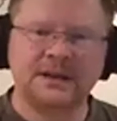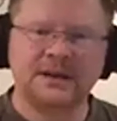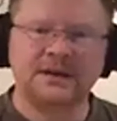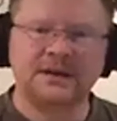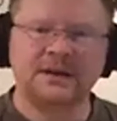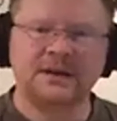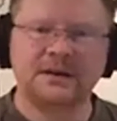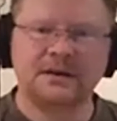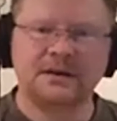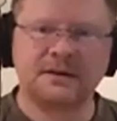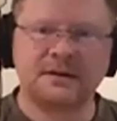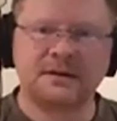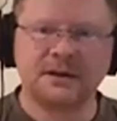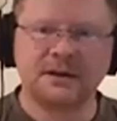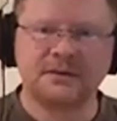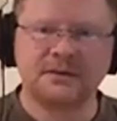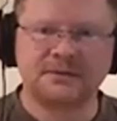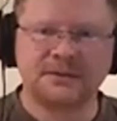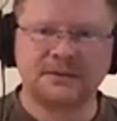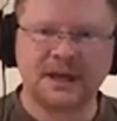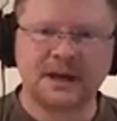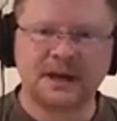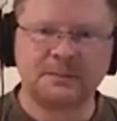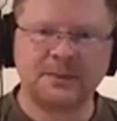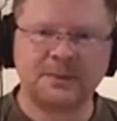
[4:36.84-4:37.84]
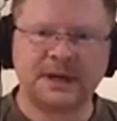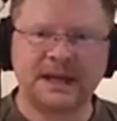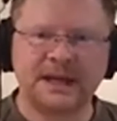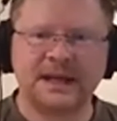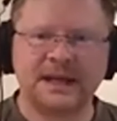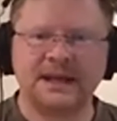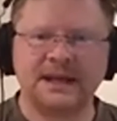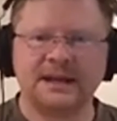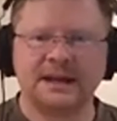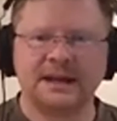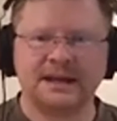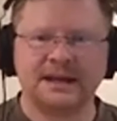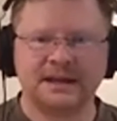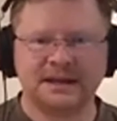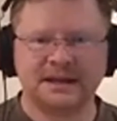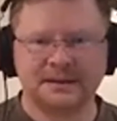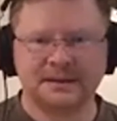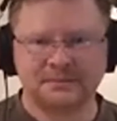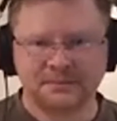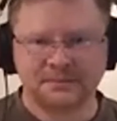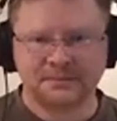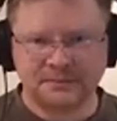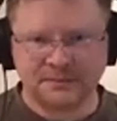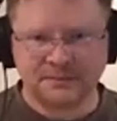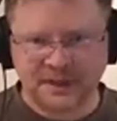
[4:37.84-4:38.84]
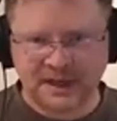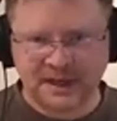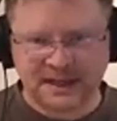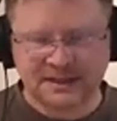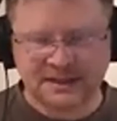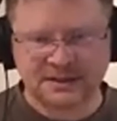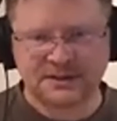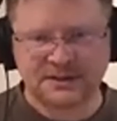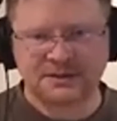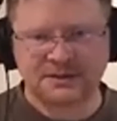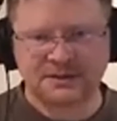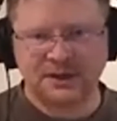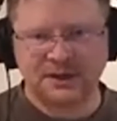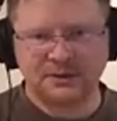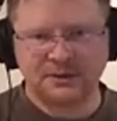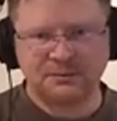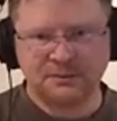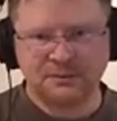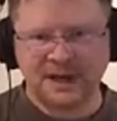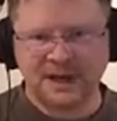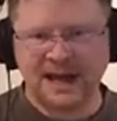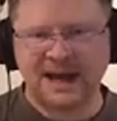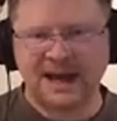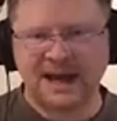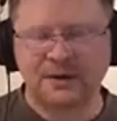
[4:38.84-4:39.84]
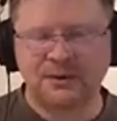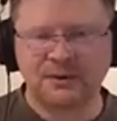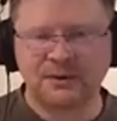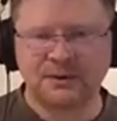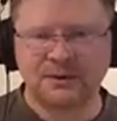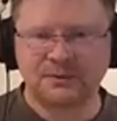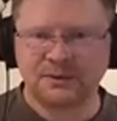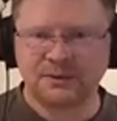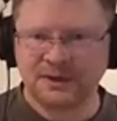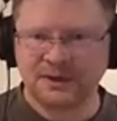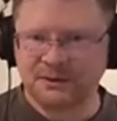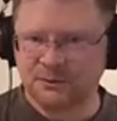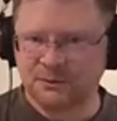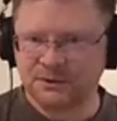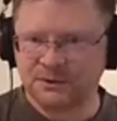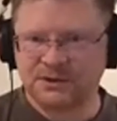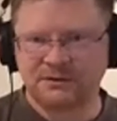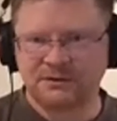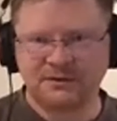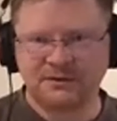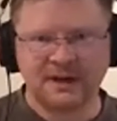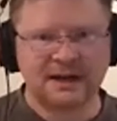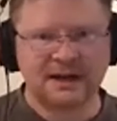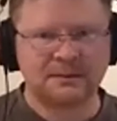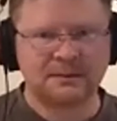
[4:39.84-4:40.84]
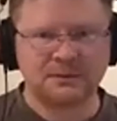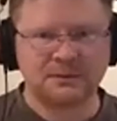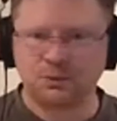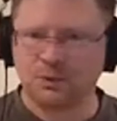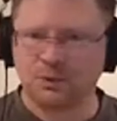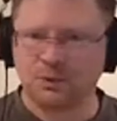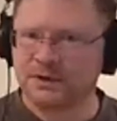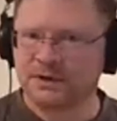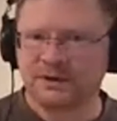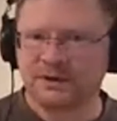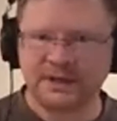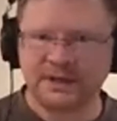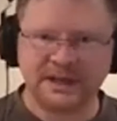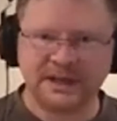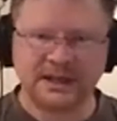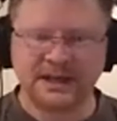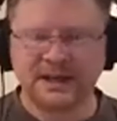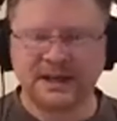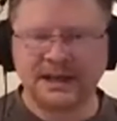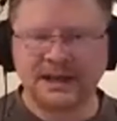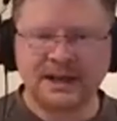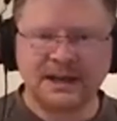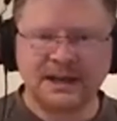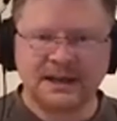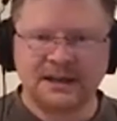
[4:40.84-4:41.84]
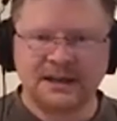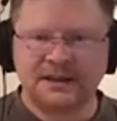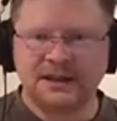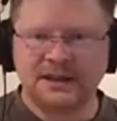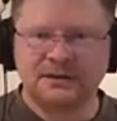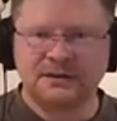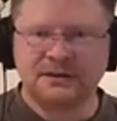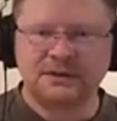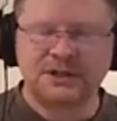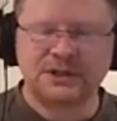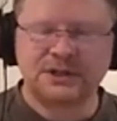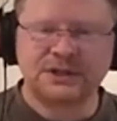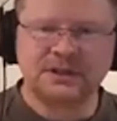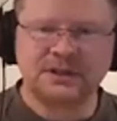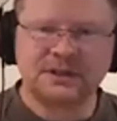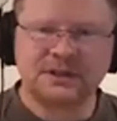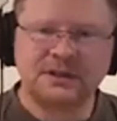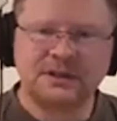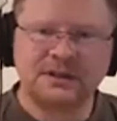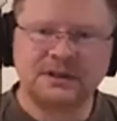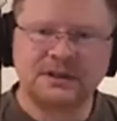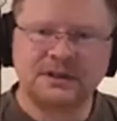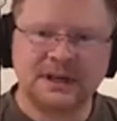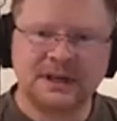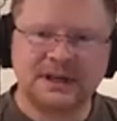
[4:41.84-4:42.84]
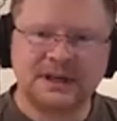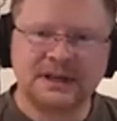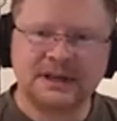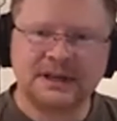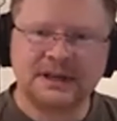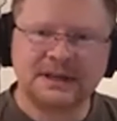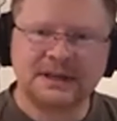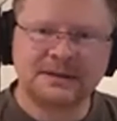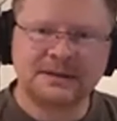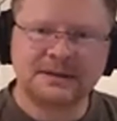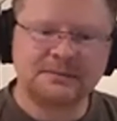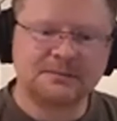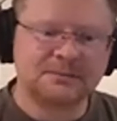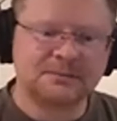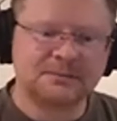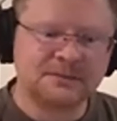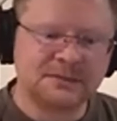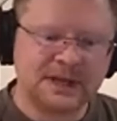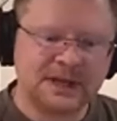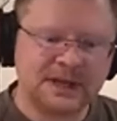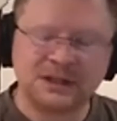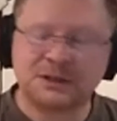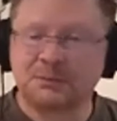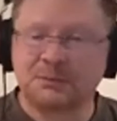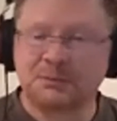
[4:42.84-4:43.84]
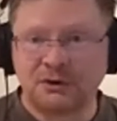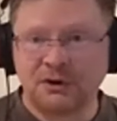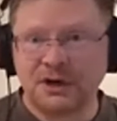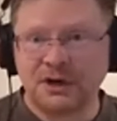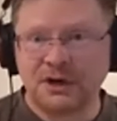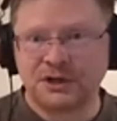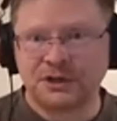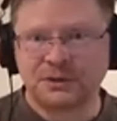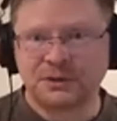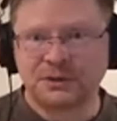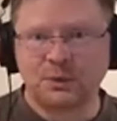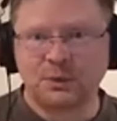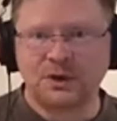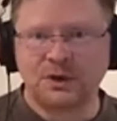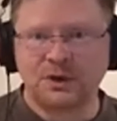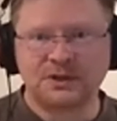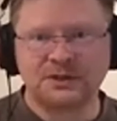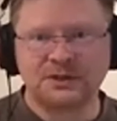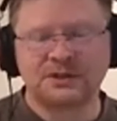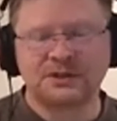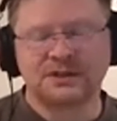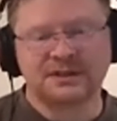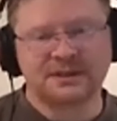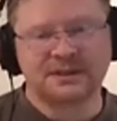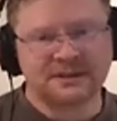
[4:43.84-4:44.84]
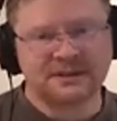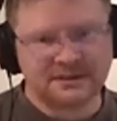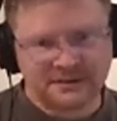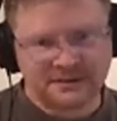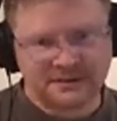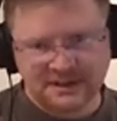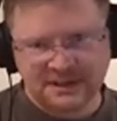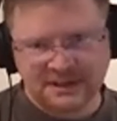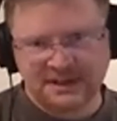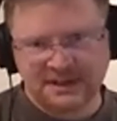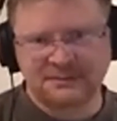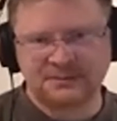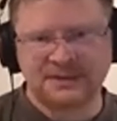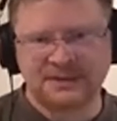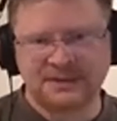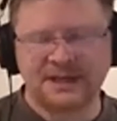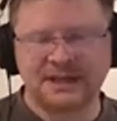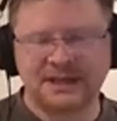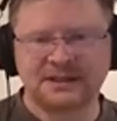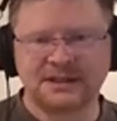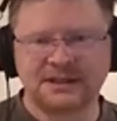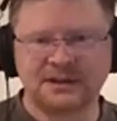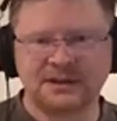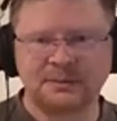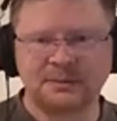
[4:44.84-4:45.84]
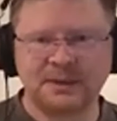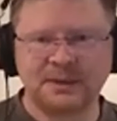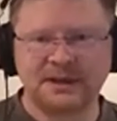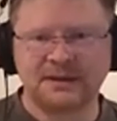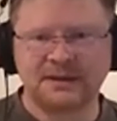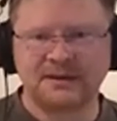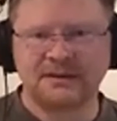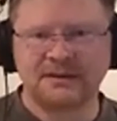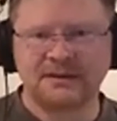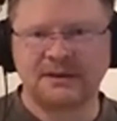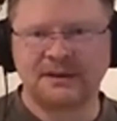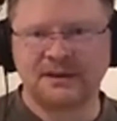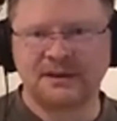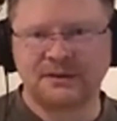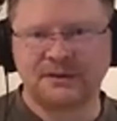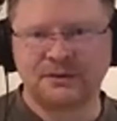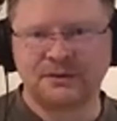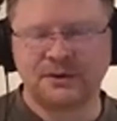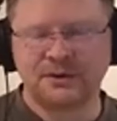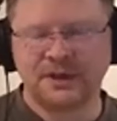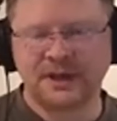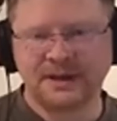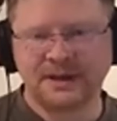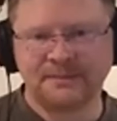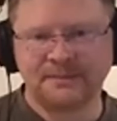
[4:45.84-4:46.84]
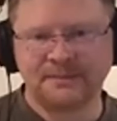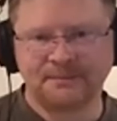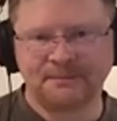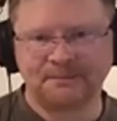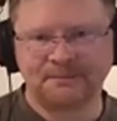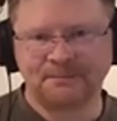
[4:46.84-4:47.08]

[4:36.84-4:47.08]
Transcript: of the company, and how it was developed, what the original inspiration was, and take us a little bit through there?